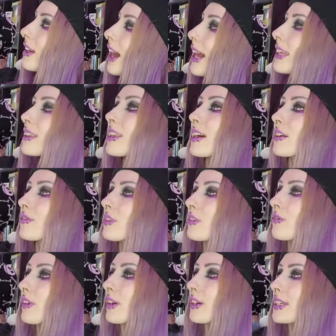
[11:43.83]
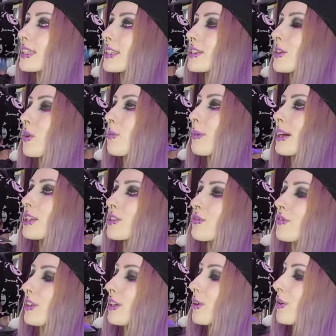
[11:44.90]
I love the fairies so much.
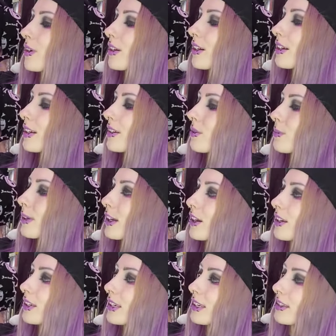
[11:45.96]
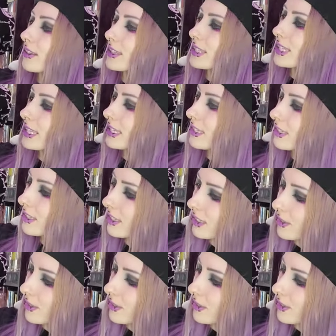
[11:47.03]
Fiora, oh my god, and Illison.